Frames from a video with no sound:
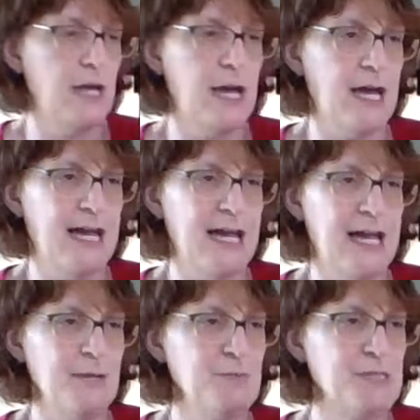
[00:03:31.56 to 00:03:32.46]

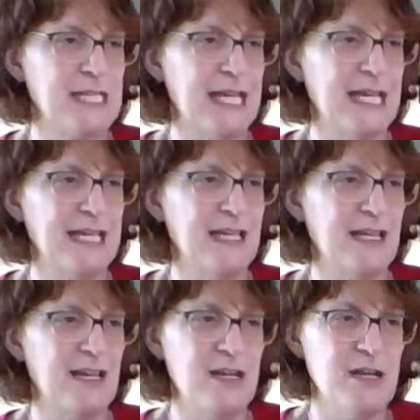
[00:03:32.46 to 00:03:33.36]
I'm saying
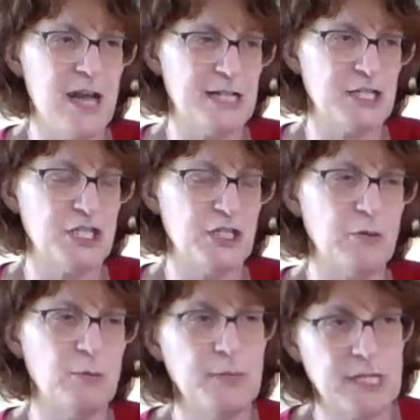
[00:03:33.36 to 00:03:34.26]
not
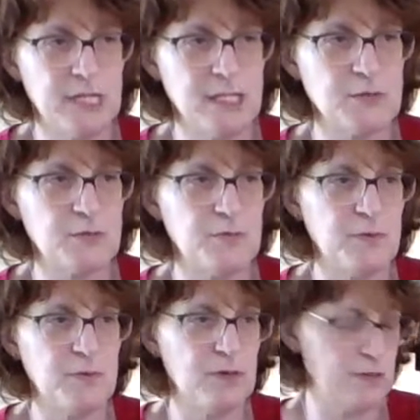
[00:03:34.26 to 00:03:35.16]
to, because
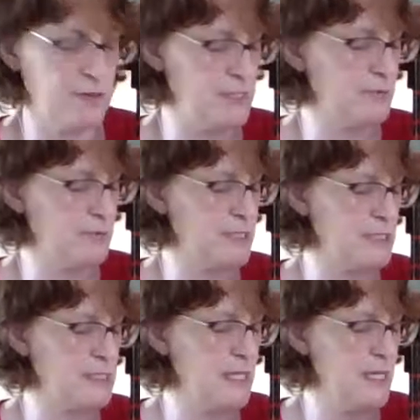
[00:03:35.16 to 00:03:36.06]
for these
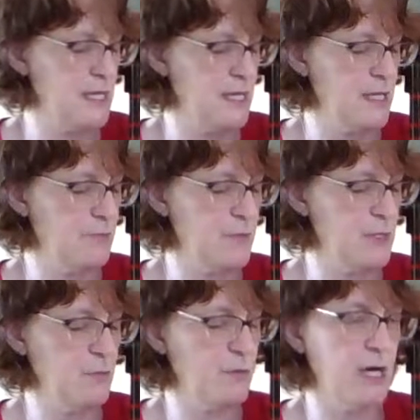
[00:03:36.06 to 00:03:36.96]
reasons, if
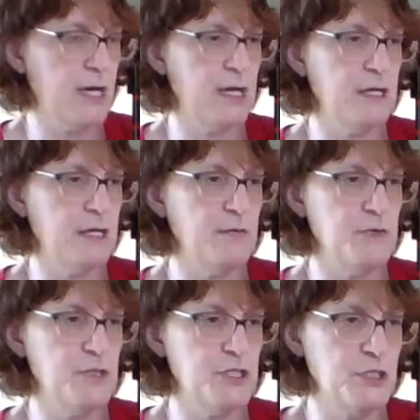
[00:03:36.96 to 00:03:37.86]
you
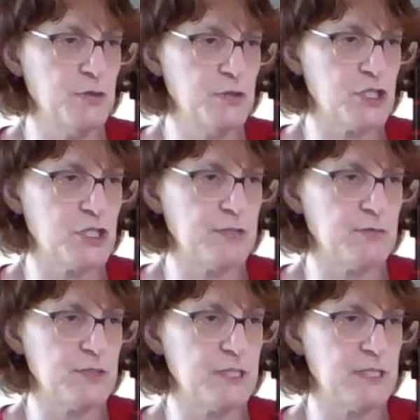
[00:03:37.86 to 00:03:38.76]
do
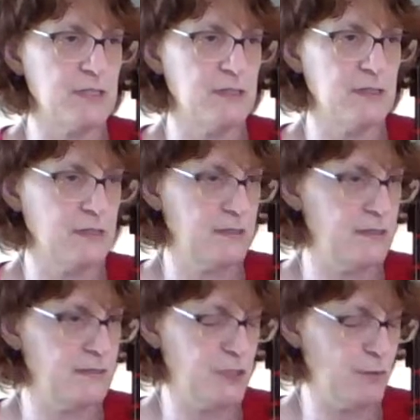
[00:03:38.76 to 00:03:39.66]
shift,
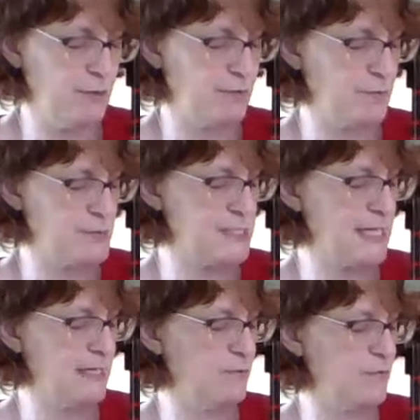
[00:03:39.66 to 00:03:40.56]
going from
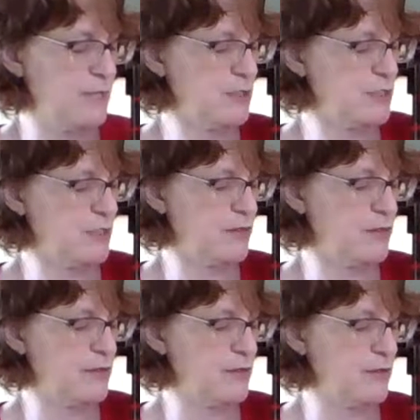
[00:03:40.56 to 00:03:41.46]
2nd finger to
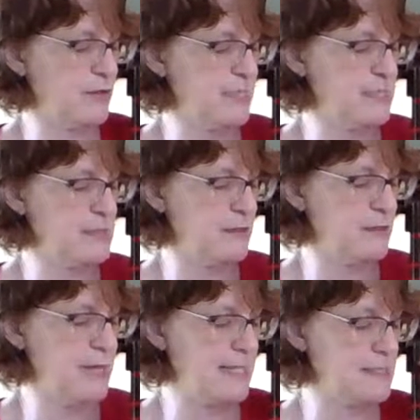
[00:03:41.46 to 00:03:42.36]
3rd, that's a
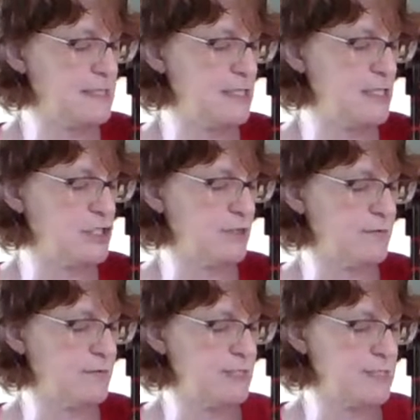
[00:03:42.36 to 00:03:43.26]
nasty
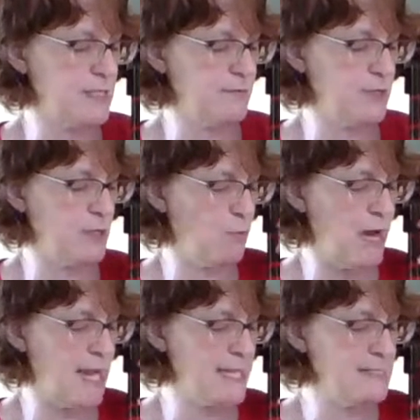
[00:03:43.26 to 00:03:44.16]
shift. That's not very
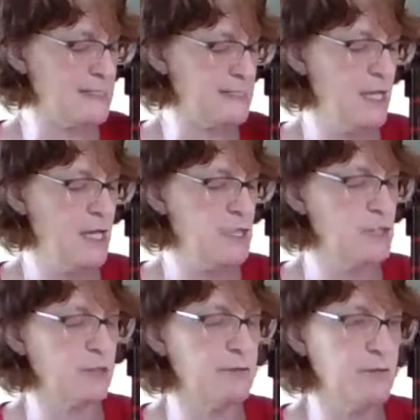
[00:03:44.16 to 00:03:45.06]
wise.
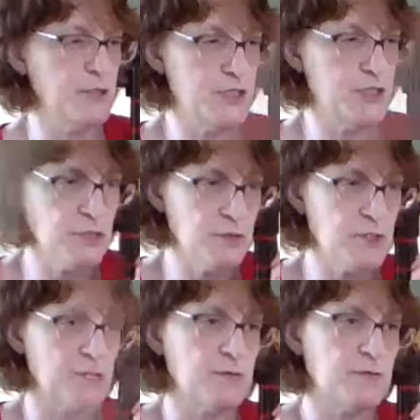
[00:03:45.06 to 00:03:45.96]
So if you do
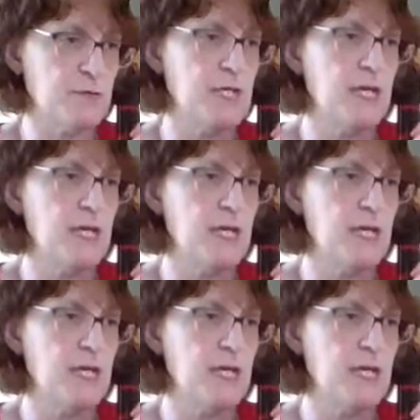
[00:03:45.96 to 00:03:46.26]
shift,